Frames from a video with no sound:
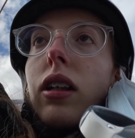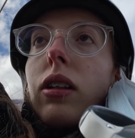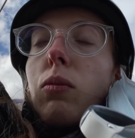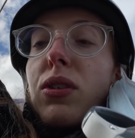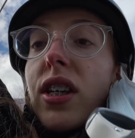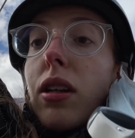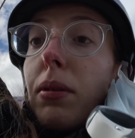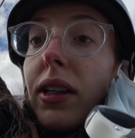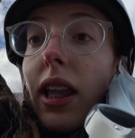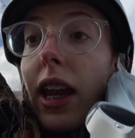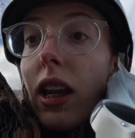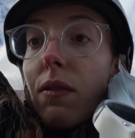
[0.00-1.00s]
was going to be
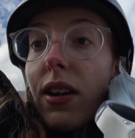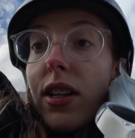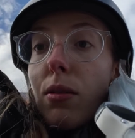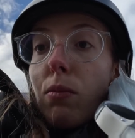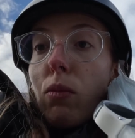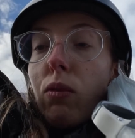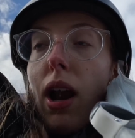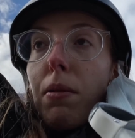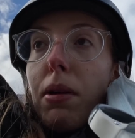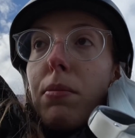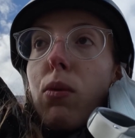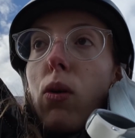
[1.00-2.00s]
late if I didn't ride
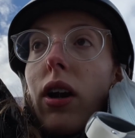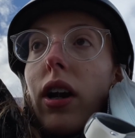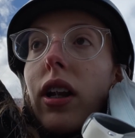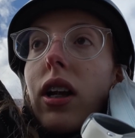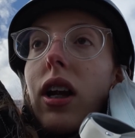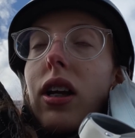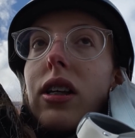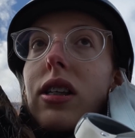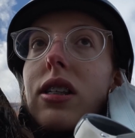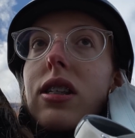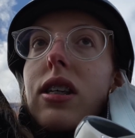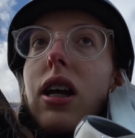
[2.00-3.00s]
my board,
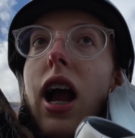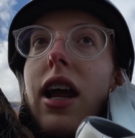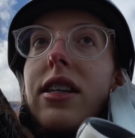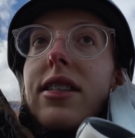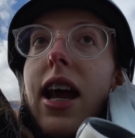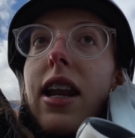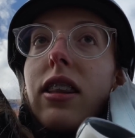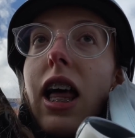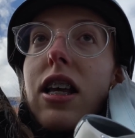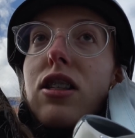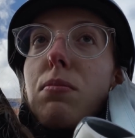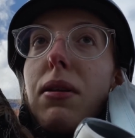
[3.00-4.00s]
because I decided
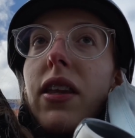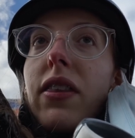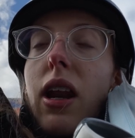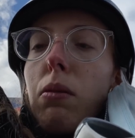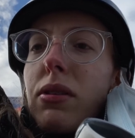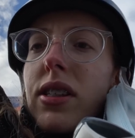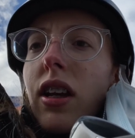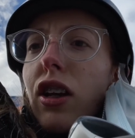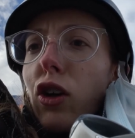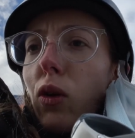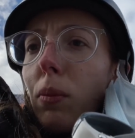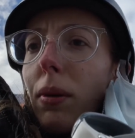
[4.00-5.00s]
last minute that I wasn't
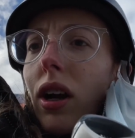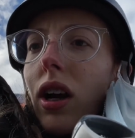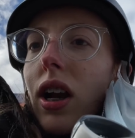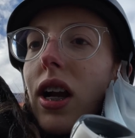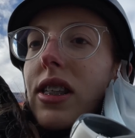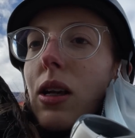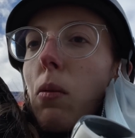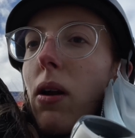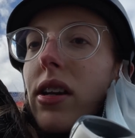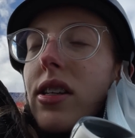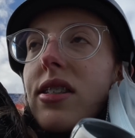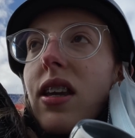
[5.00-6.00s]
going to Uber because I
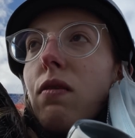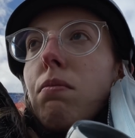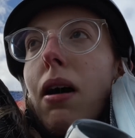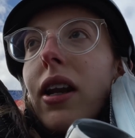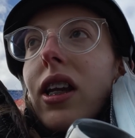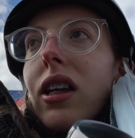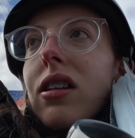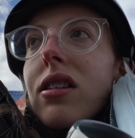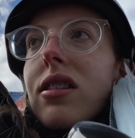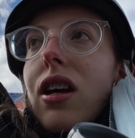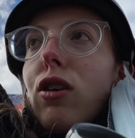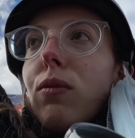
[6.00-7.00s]
wanted to save money.
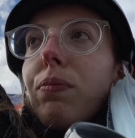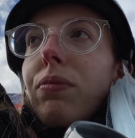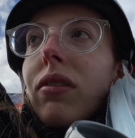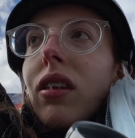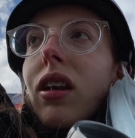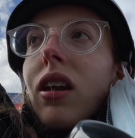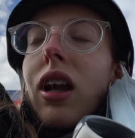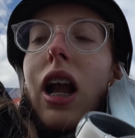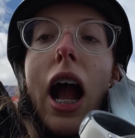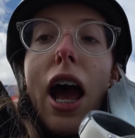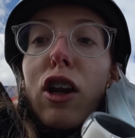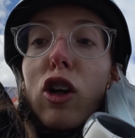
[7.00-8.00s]
So
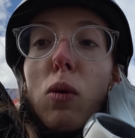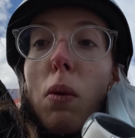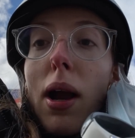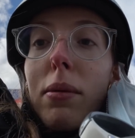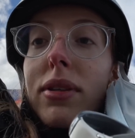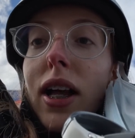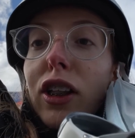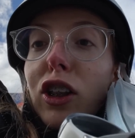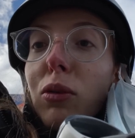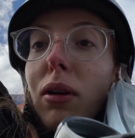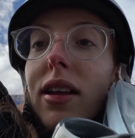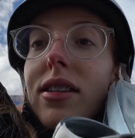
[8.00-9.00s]
I don't know why I'm telling you
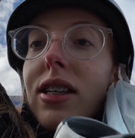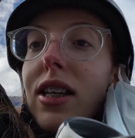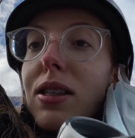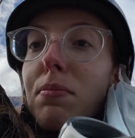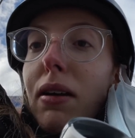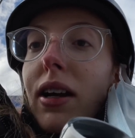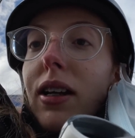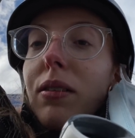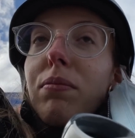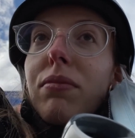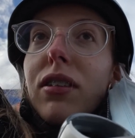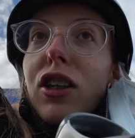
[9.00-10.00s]
guys this, but
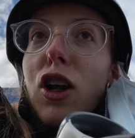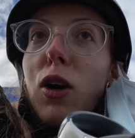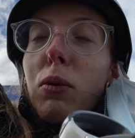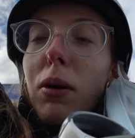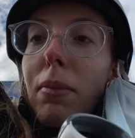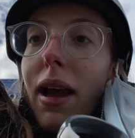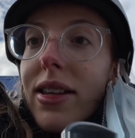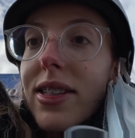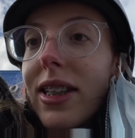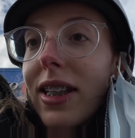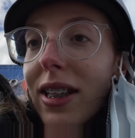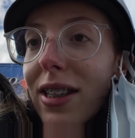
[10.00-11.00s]
you know, we're
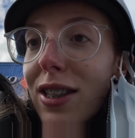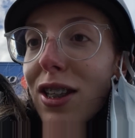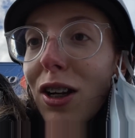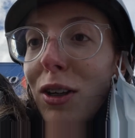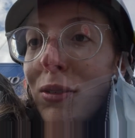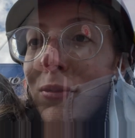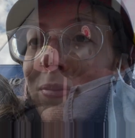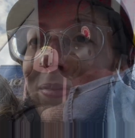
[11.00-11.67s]
besties, so.